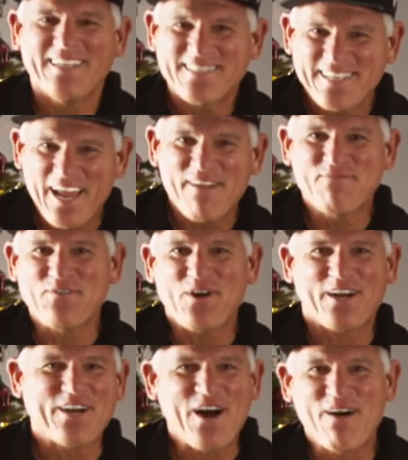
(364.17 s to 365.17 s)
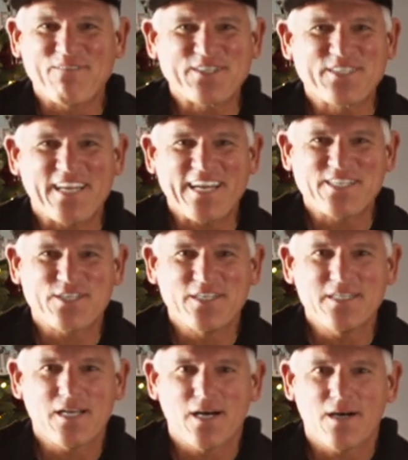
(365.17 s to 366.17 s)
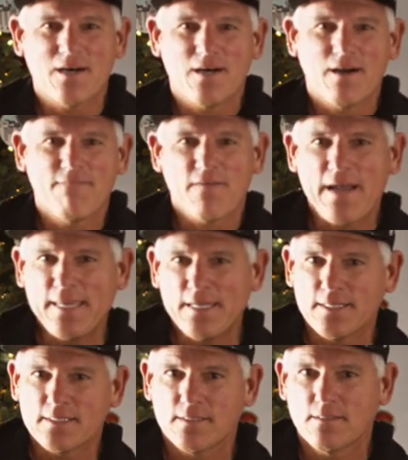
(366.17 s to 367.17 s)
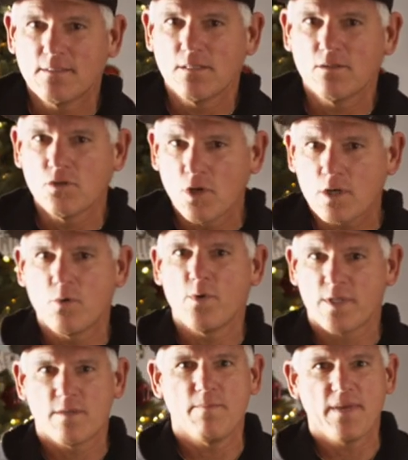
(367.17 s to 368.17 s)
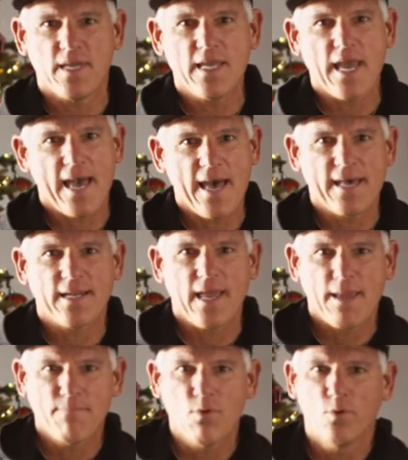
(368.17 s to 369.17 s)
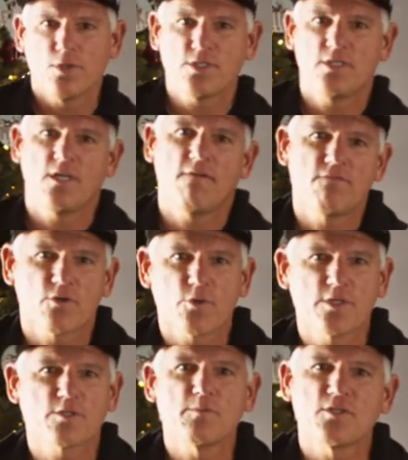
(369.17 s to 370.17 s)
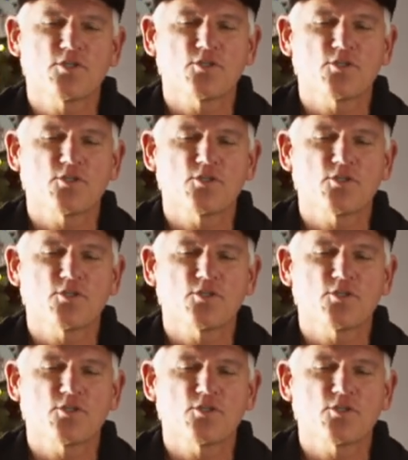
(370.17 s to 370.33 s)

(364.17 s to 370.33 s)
Today for our conversation, I invite you to look with me at a portion of the Christmas